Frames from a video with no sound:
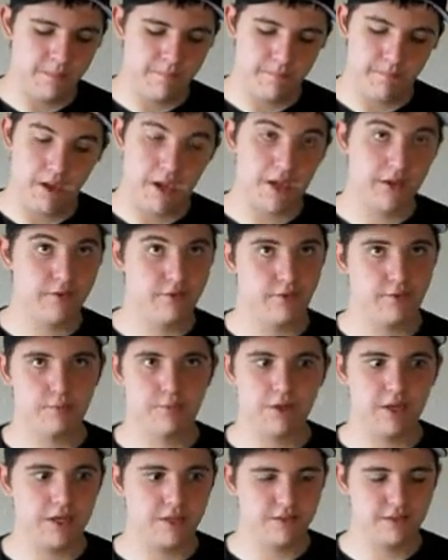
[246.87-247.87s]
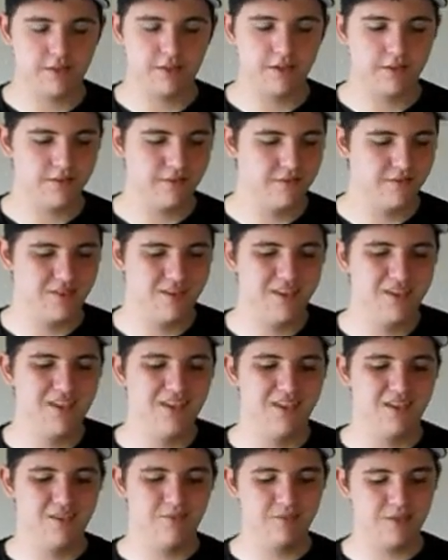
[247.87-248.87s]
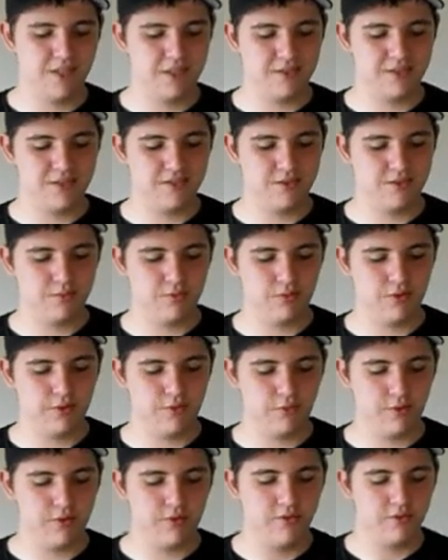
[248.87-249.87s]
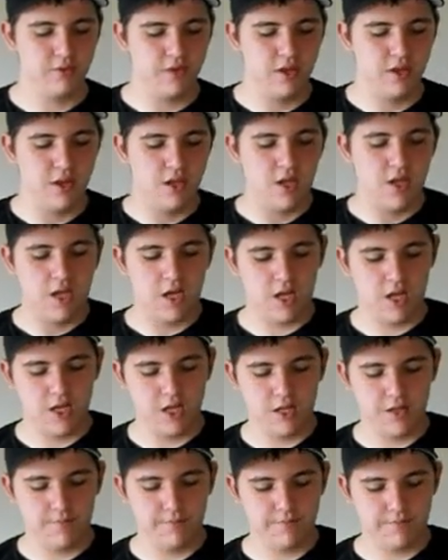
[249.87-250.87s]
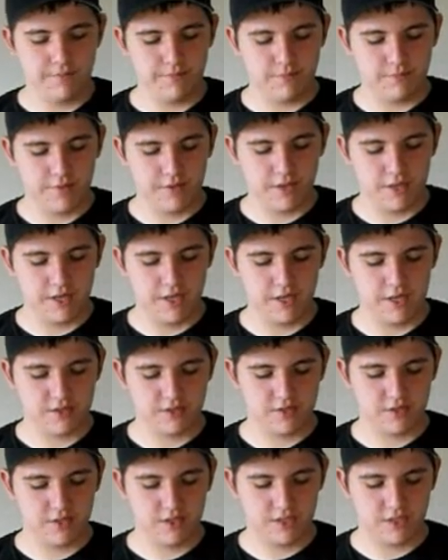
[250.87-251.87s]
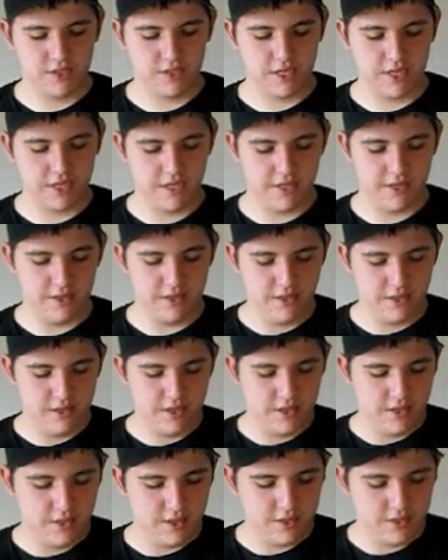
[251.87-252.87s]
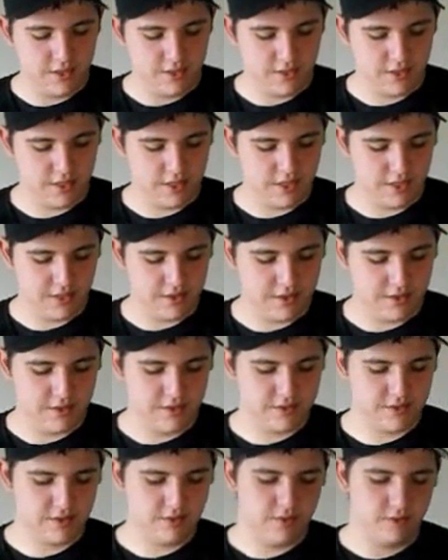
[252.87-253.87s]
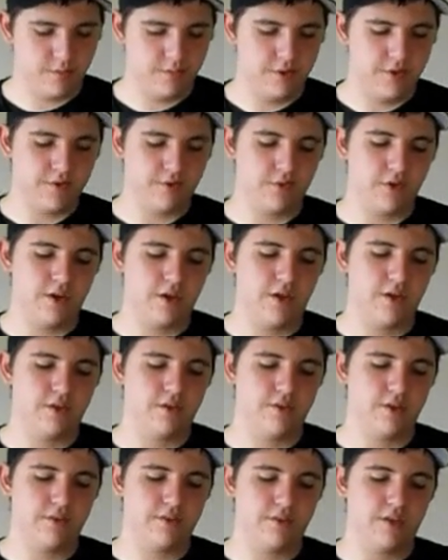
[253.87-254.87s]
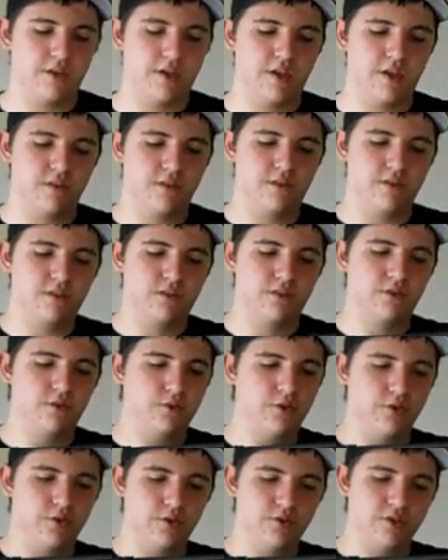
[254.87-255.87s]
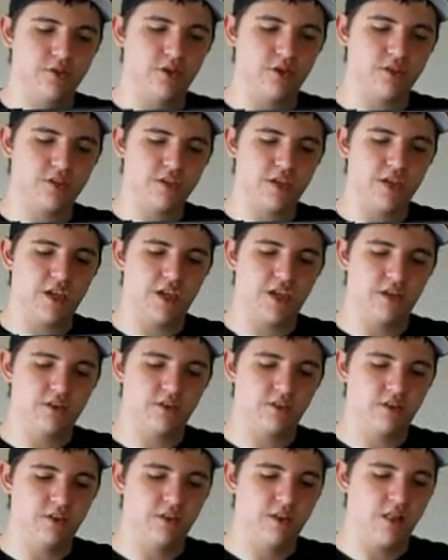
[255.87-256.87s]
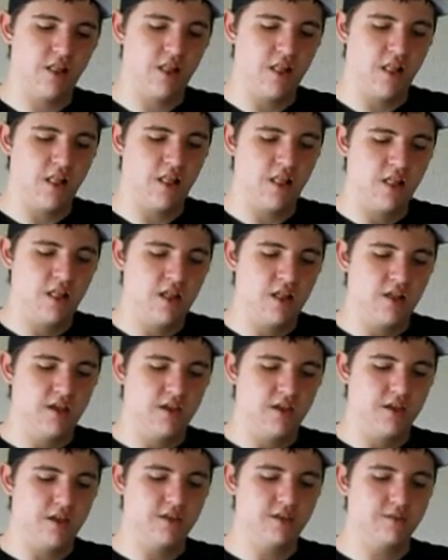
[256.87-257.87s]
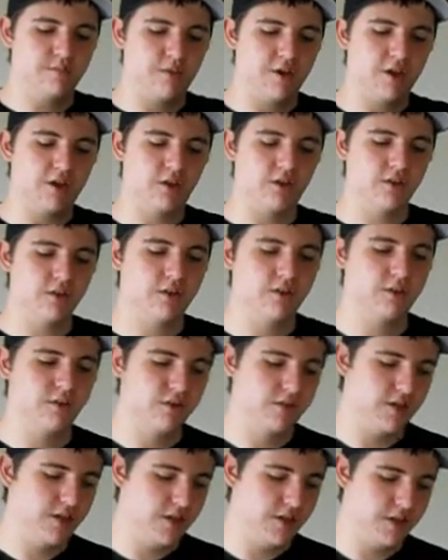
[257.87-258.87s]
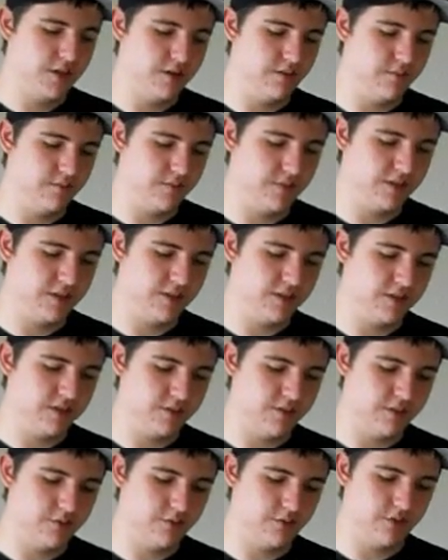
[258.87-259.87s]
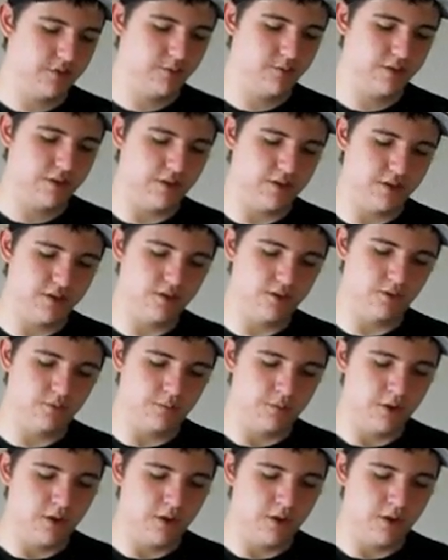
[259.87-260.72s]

Mags are plastic, but that's just preference. And actually I lied. This little piece right here that's connected to your charging handle is metal. That's not really a big deal.